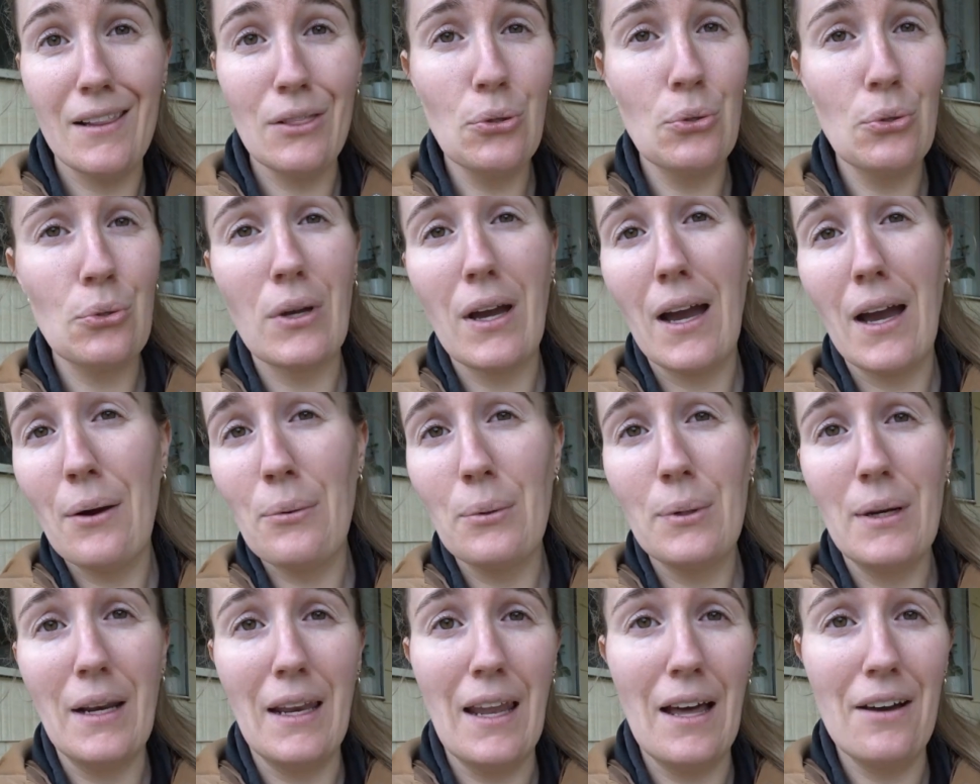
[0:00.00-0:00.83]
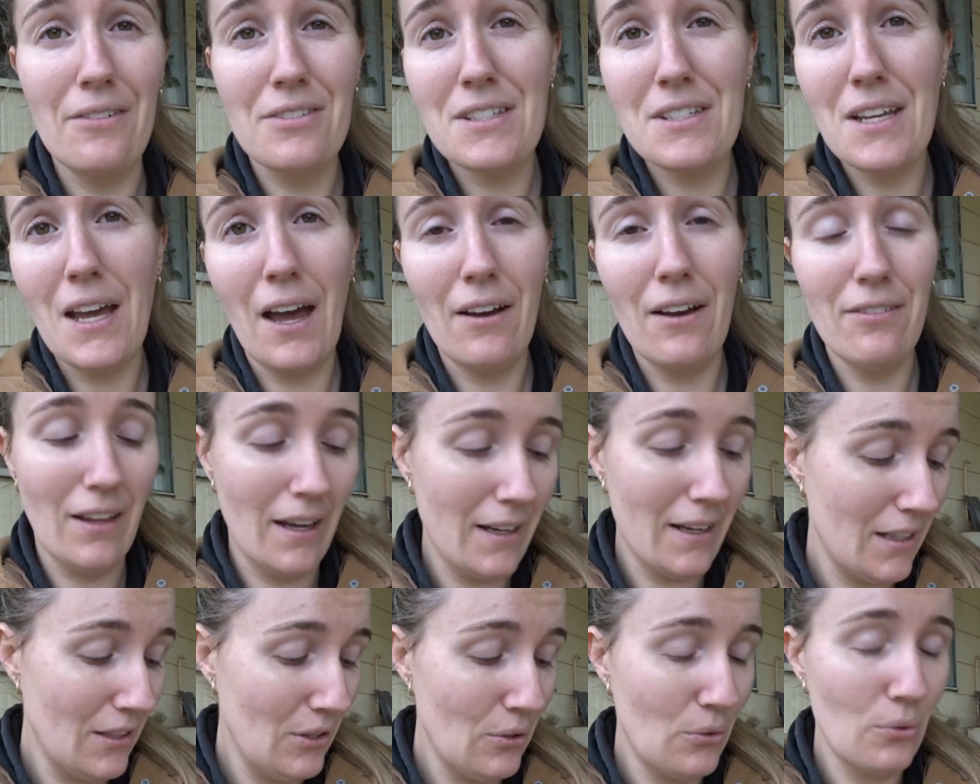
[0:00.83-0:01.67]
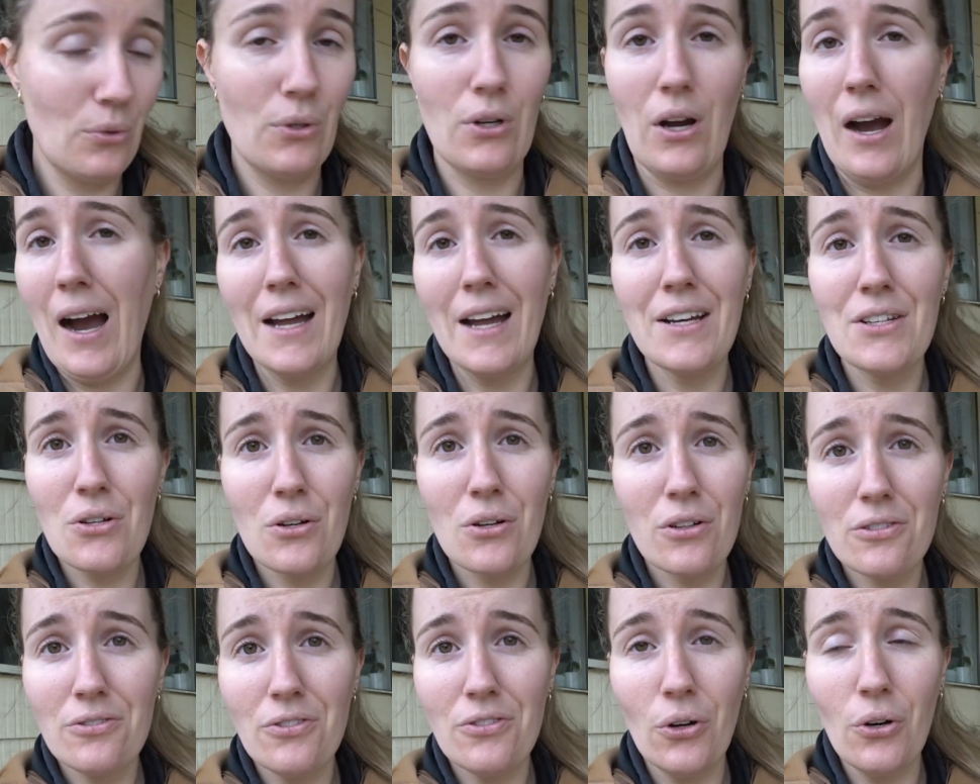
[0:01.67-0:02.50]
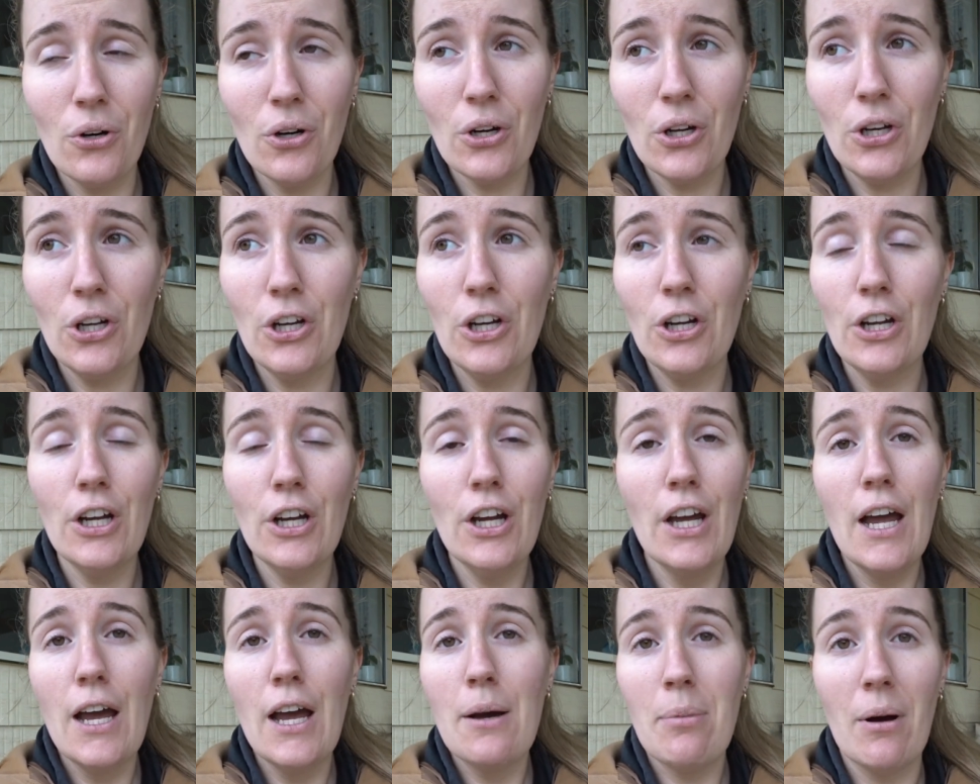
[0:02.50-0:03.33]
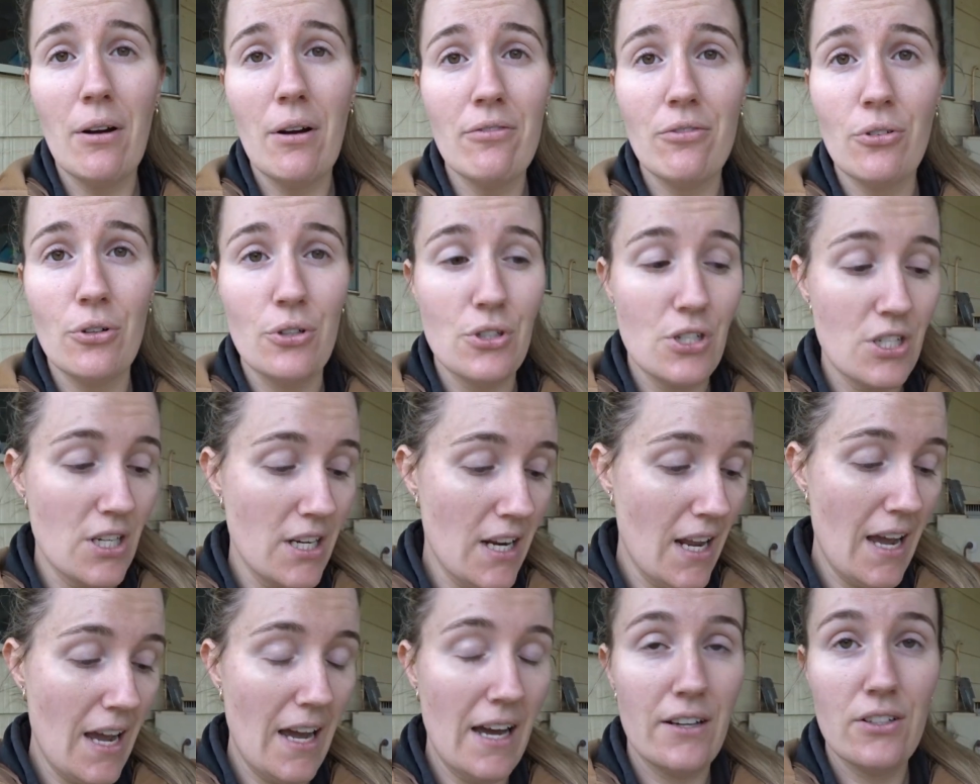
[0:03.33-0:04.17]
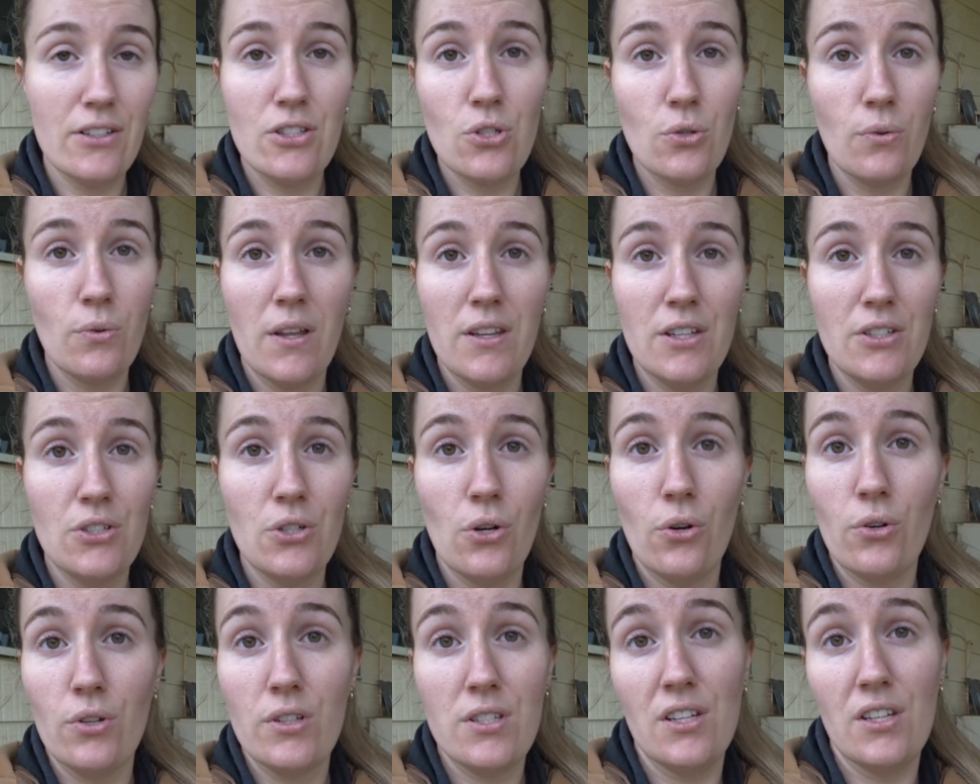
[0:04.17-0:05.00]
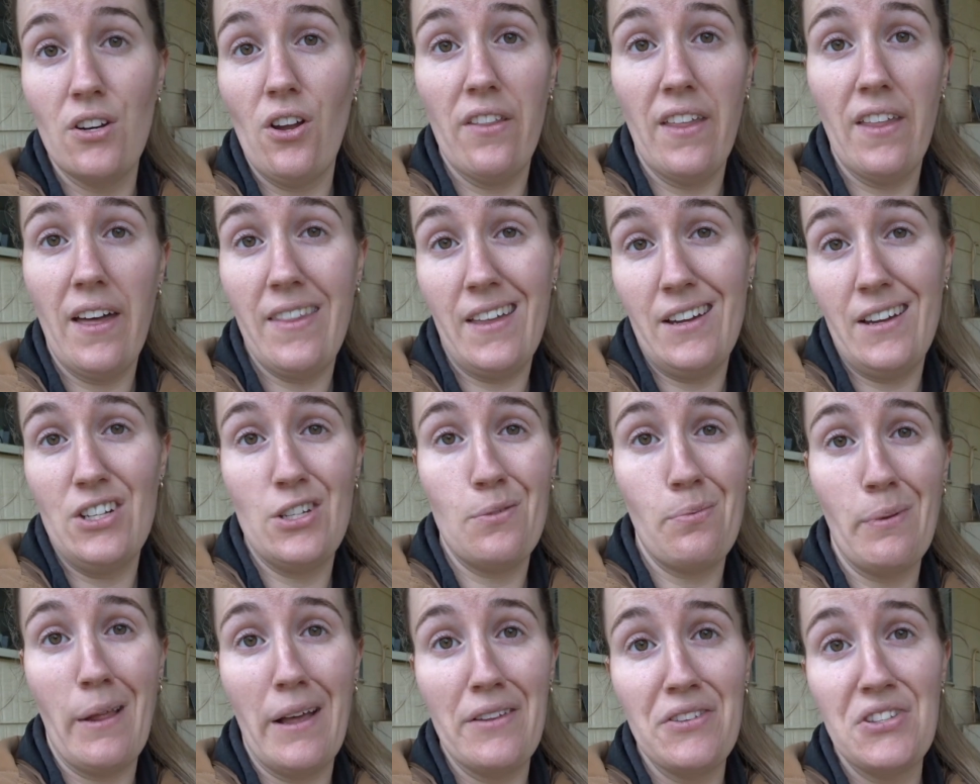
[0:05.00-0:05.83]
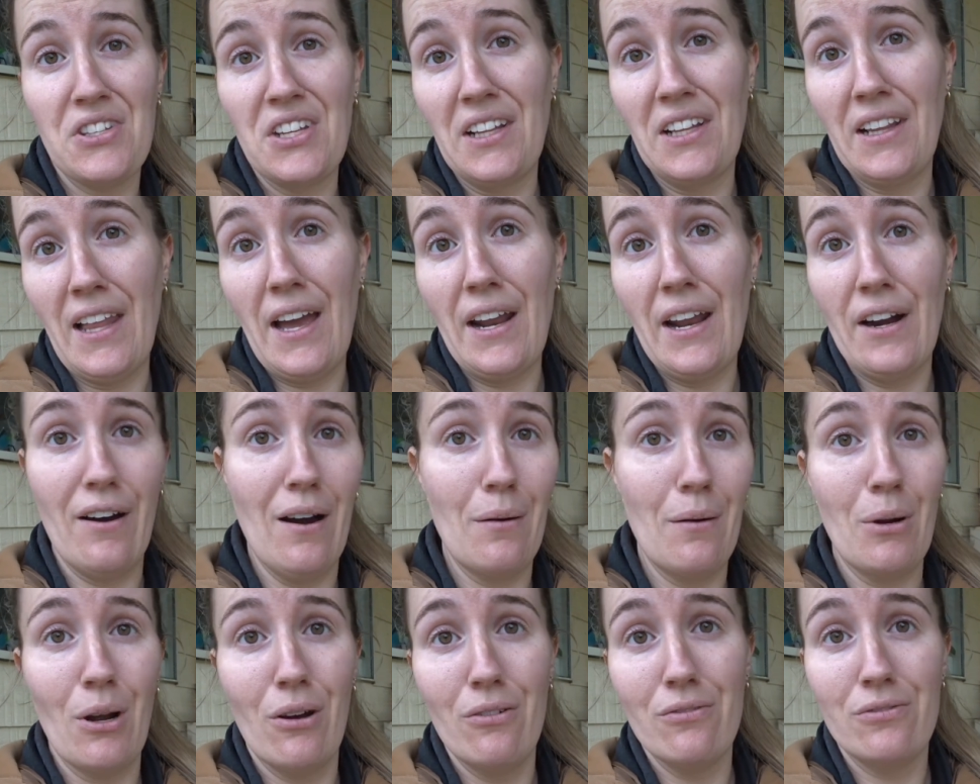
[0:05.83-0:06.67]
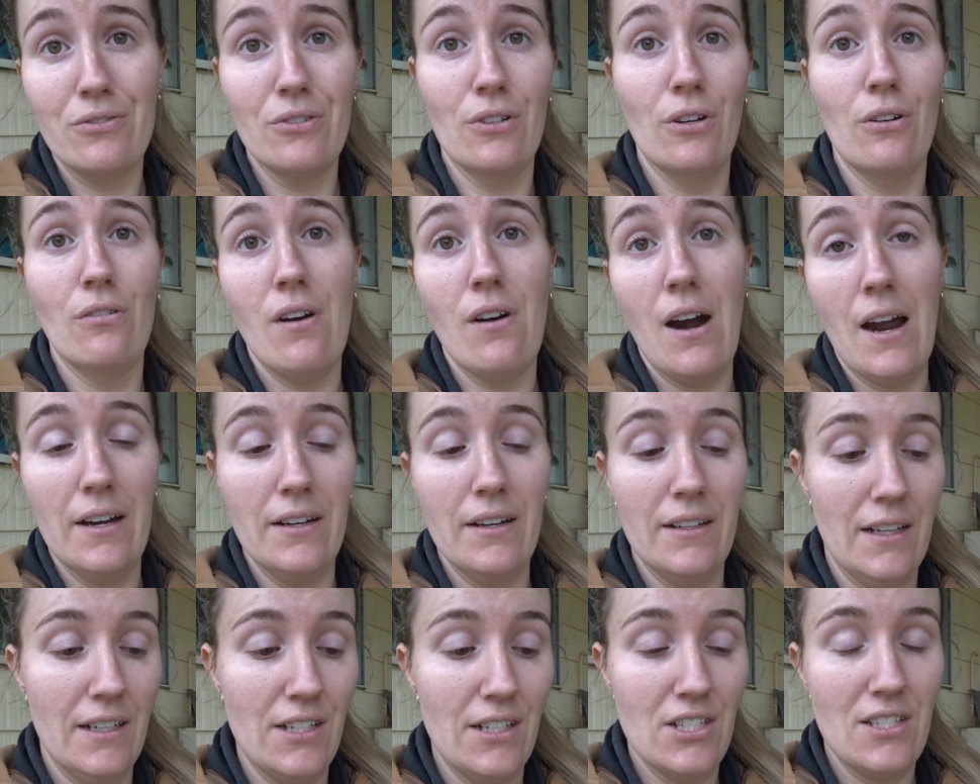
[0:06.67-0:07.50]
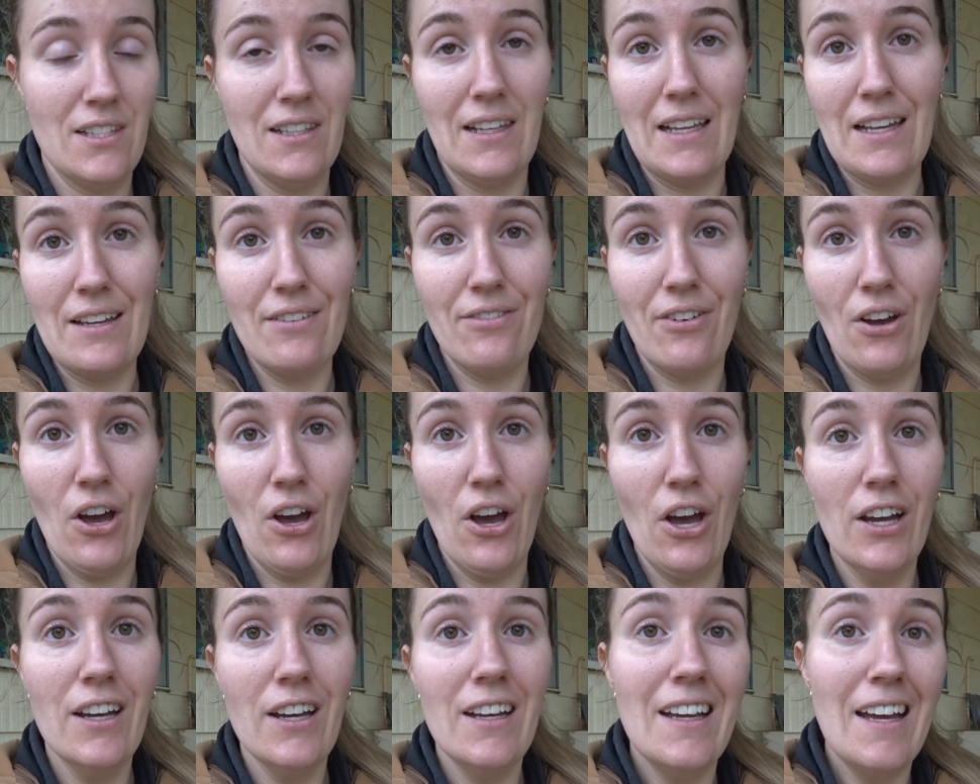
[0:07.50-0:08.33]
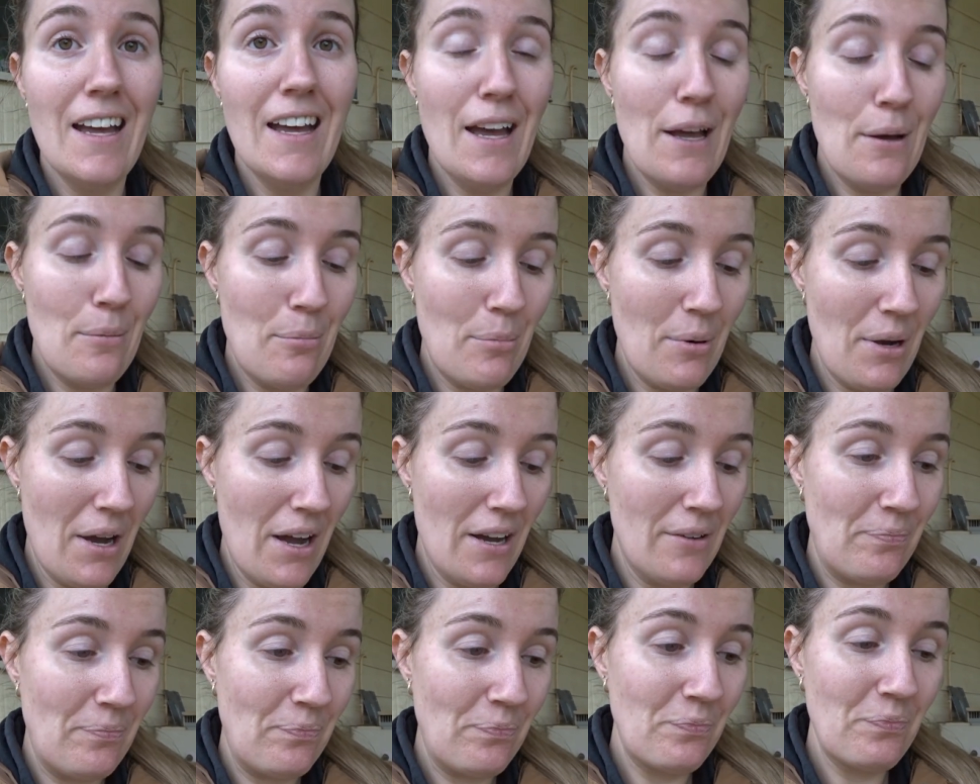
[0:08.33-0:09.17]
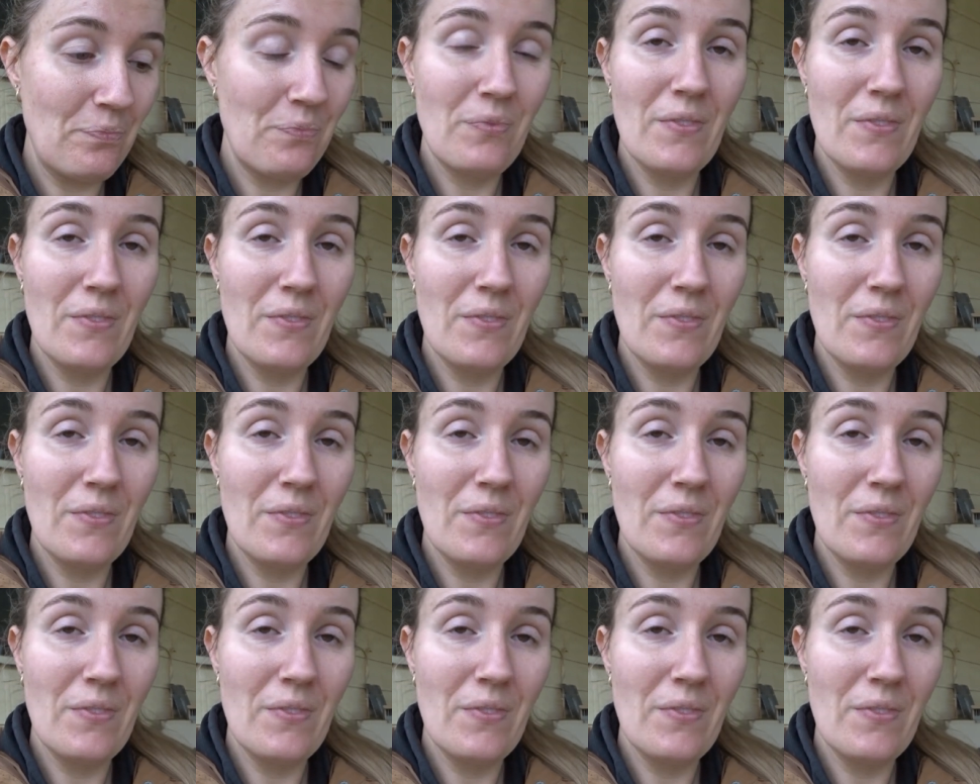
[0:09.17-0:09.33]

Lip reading: look, I would love to have like a little guide dog for her, but unfortunately our 2 other dogs are not that. They just be like, see you later, I'm going for a run, and just leave her. But